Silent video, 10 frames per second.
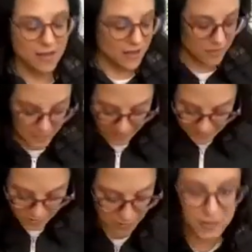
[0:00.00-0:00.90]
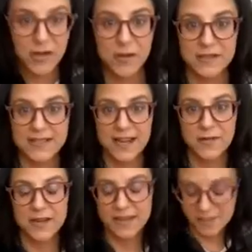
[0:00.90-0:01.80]
best you can do with
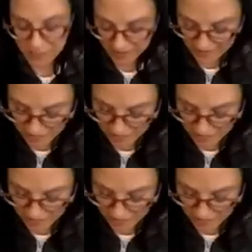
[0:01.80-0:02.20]
diarrhea is really, it's a